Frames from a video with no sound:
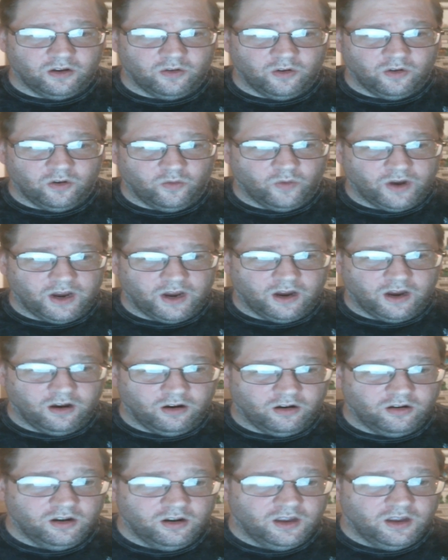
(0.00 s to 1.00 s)

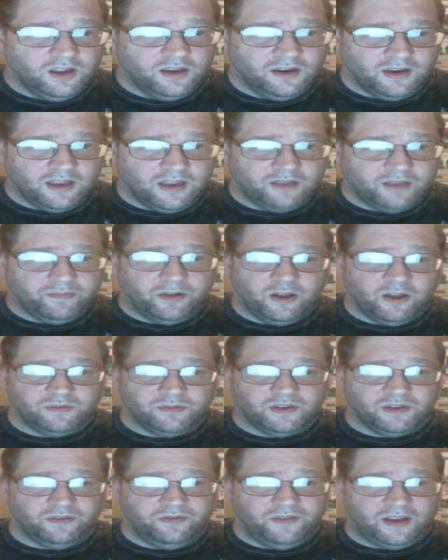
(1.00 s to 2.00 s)
where Nick becomes
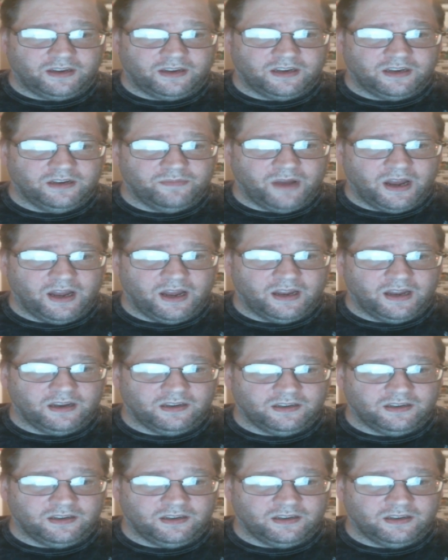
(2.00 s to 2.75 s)
infected by a